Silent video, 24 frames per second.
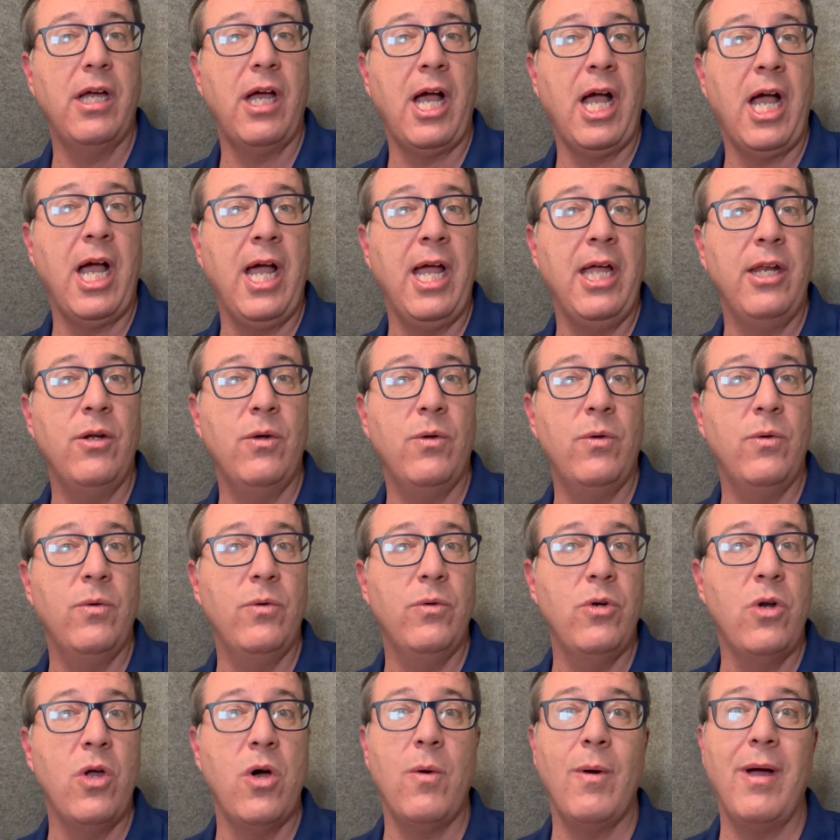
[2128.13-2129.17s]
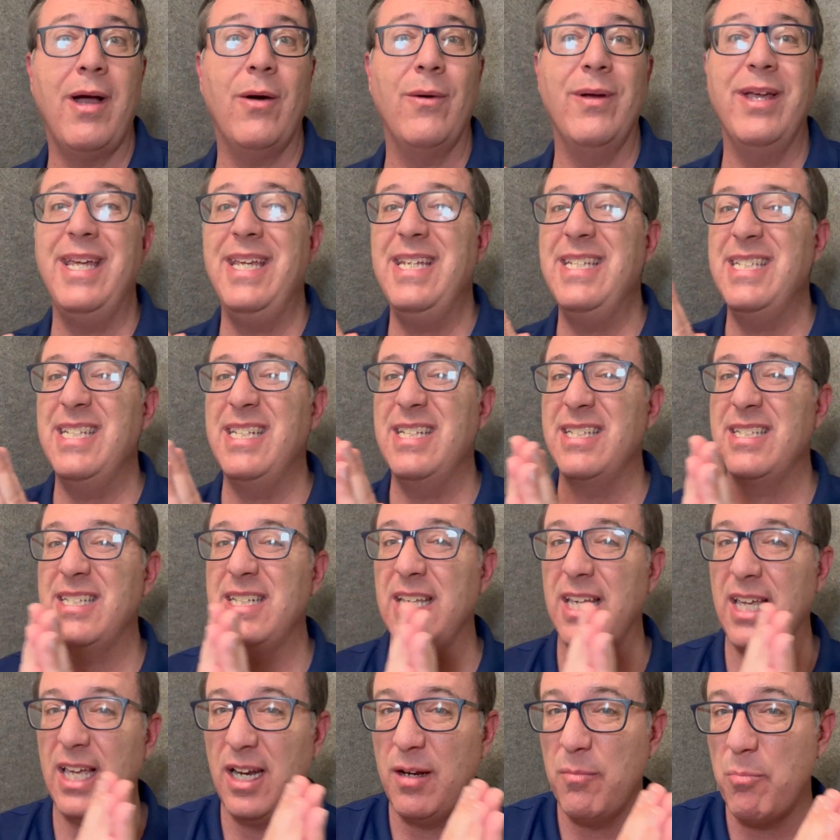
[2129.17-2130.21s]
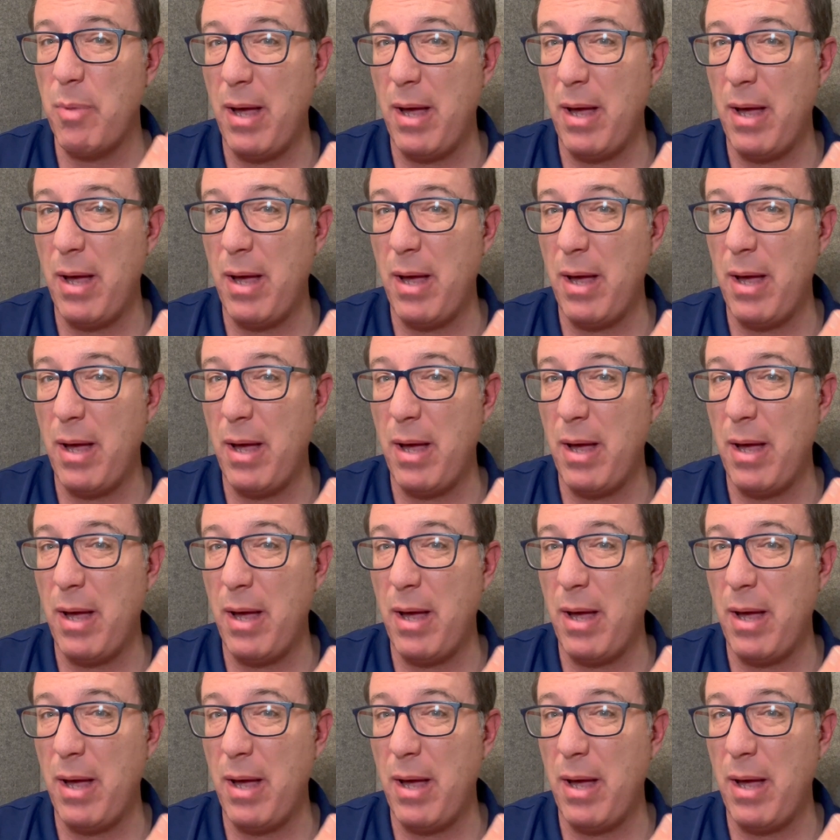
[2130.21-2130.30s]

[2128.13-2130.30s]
I don't know how easy it is to get